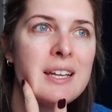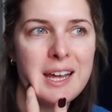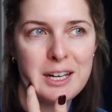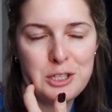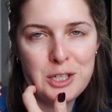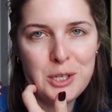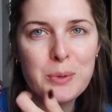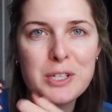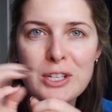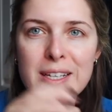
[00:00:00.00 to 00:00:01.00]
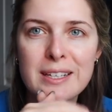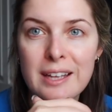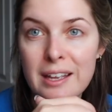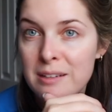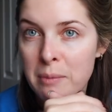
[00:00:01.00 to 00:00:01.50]
texture, which
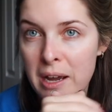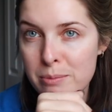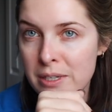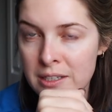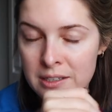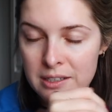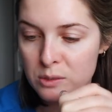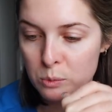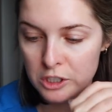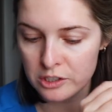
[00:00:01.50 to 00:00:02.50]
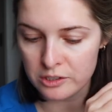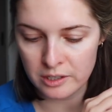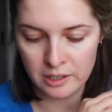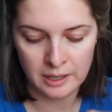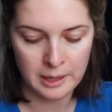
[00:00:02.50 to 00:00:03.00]
in my opinion is
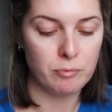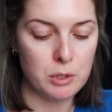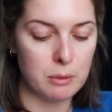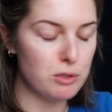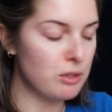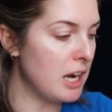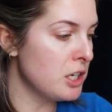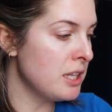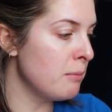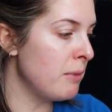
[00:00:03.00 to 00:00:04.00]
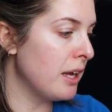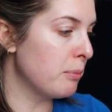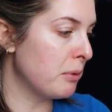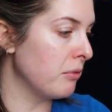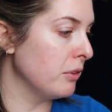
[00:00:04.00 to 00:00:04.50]
worse. So I'm scratching the
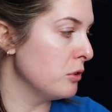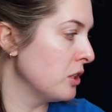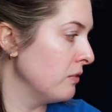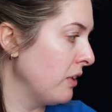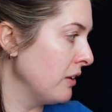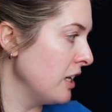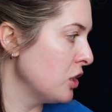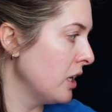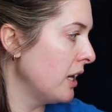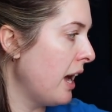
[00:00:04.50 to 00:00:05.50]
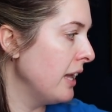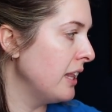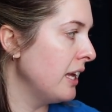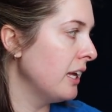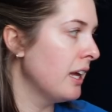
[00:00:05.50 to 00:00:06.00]
Makeup Revolution foundation. I
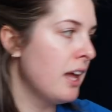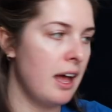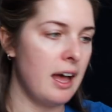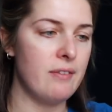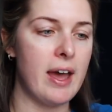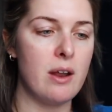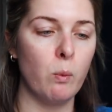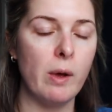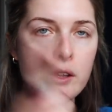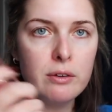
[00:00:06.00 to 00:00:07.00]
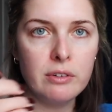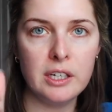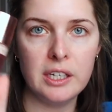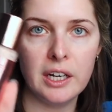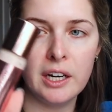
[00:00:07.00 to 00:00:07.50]
think I've had it well over
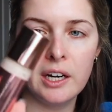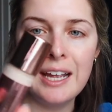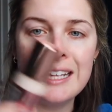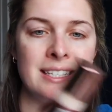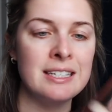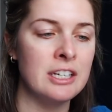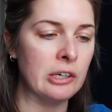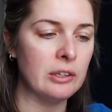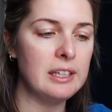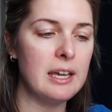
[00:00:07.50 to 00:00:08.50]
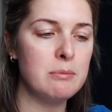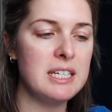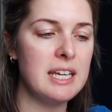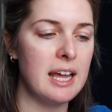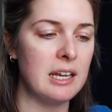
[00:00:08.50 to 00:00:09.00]
a year. It's nearly
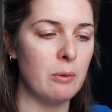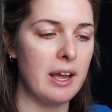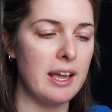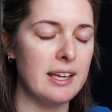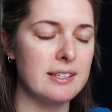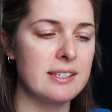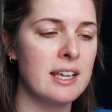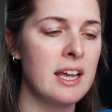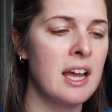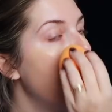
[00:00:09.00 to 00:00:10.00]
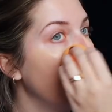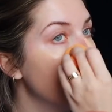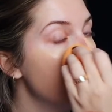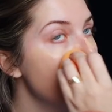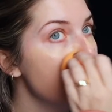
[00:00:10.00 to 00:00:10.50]
empty anyways. It
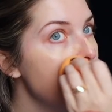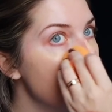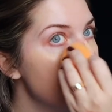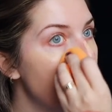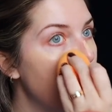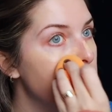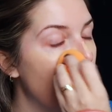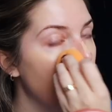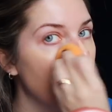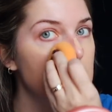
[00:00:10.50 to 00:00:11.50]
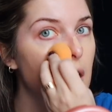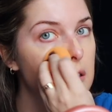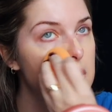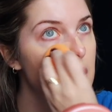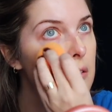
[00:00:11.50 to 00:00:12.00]
could just be an expired product.
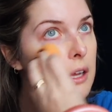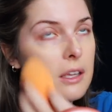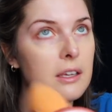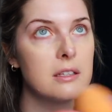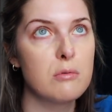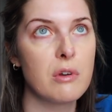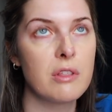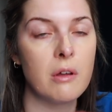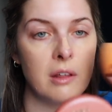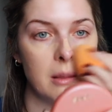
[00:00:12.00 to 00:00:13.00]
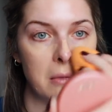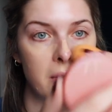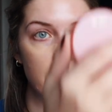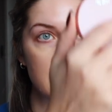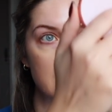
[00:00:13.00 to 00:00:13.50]
Also, I think it's worth noting that
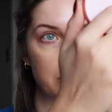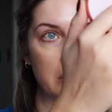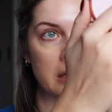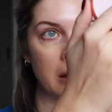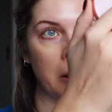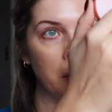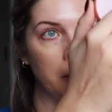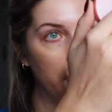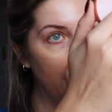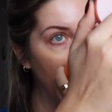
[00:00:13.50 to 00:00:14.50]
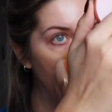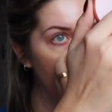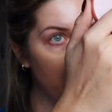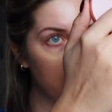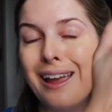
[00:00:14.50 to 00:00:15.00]
my face is burning a little bit right
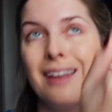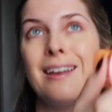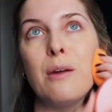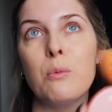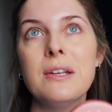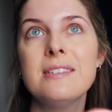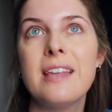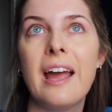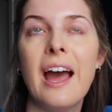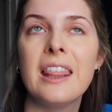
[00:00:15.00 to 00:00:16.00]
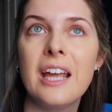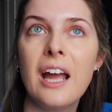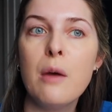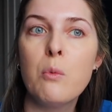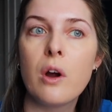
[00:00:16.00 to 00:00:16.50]
now. And I will say, I
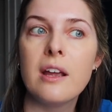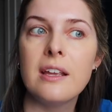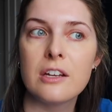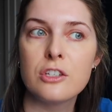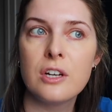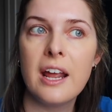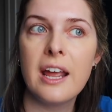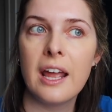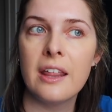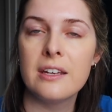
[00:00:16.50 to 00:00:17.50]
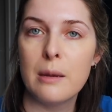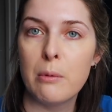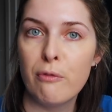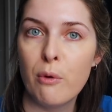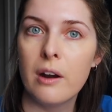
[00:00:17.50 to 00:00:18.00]
think I wore it yesterday and the day
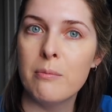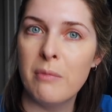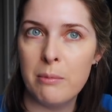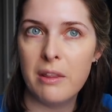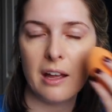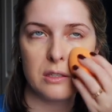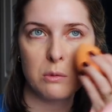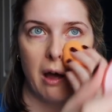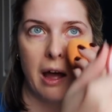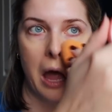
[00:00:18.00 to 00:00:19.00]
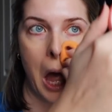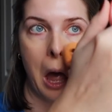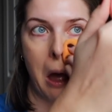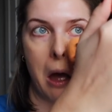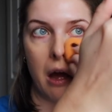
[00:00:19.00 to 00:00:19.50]
before, and maybe that's why
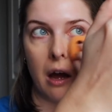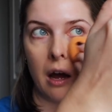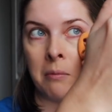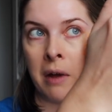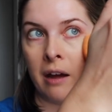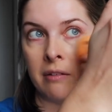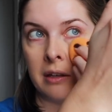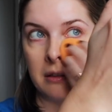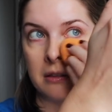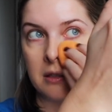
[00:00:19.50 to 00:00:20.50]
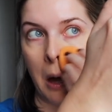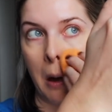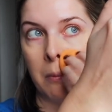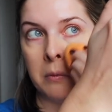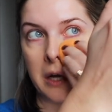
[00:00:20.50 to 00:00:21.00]
I'm having
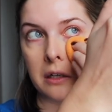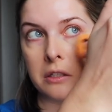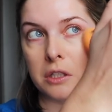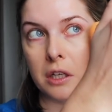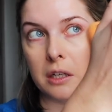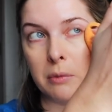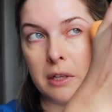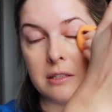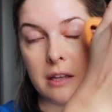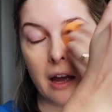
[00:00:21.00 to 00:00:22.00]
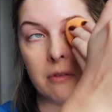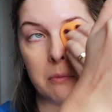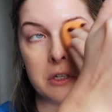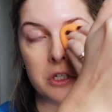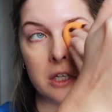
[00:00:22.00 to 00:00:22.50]
some texture, because I
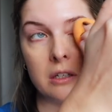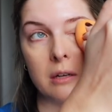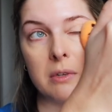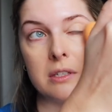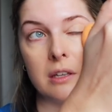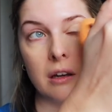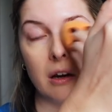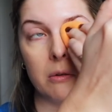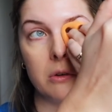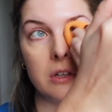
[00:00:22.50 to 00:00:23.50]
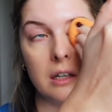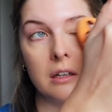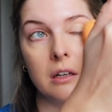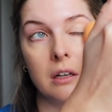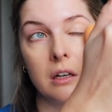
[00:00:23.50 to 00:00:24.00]
haven't been changing up my skincare routine.